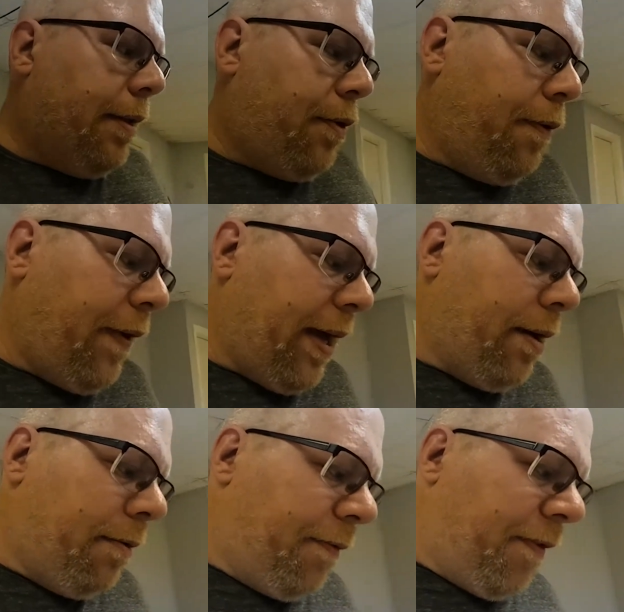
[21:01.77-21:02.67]
2
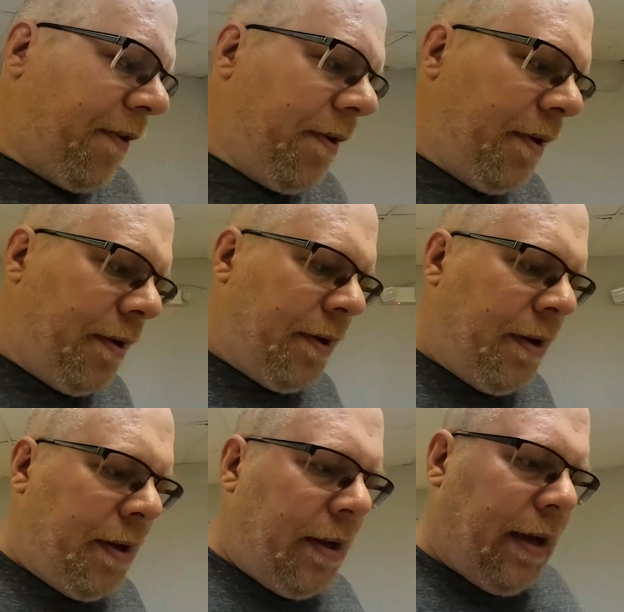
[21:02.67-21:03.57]
valves,
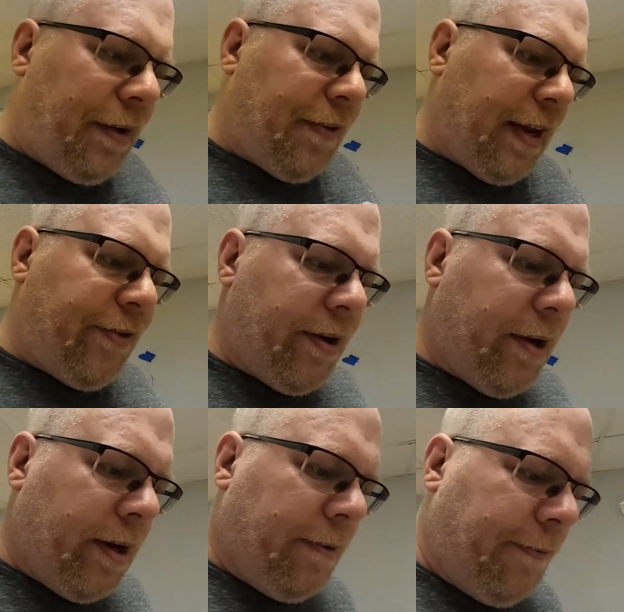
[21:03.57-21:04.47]
a section
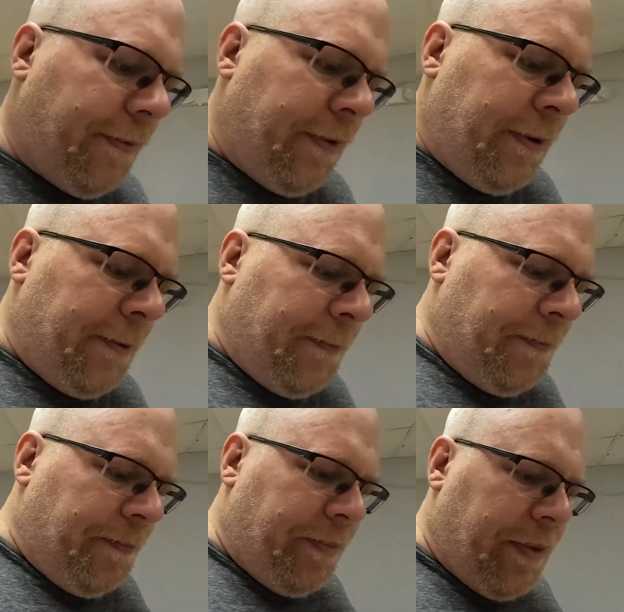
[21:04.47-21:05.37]
off,
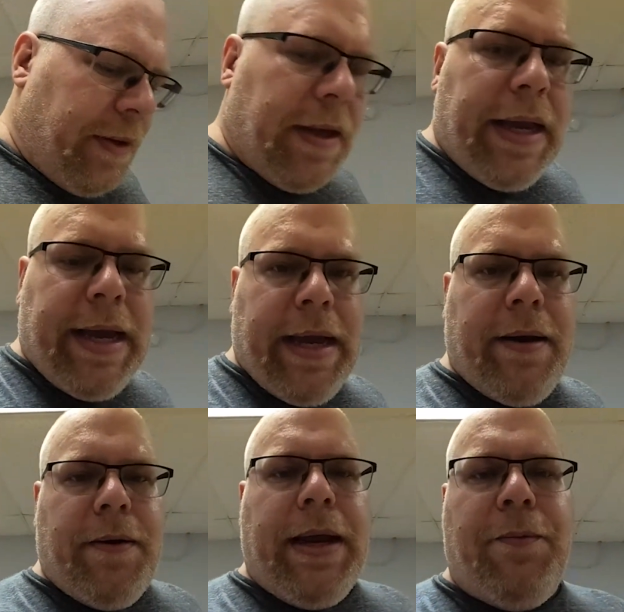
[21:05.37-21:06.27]

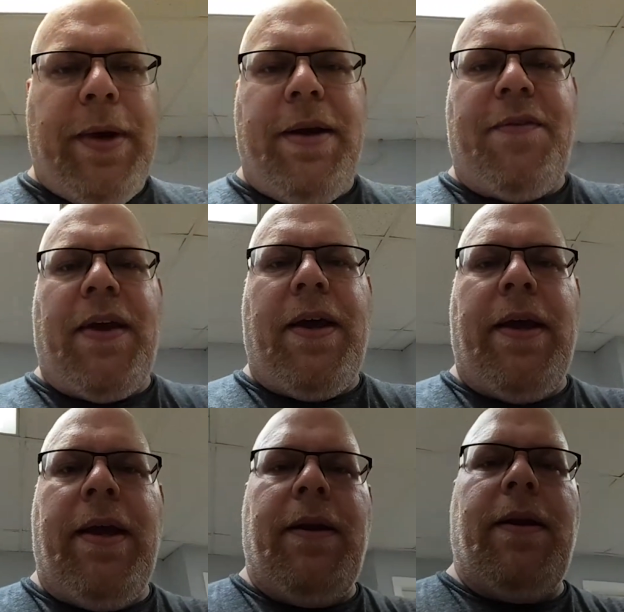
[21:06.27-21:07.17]
and
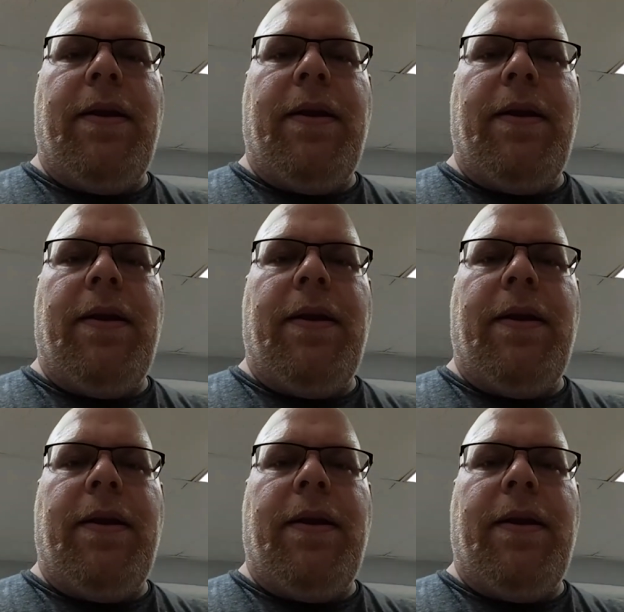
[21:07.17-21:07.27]
redesign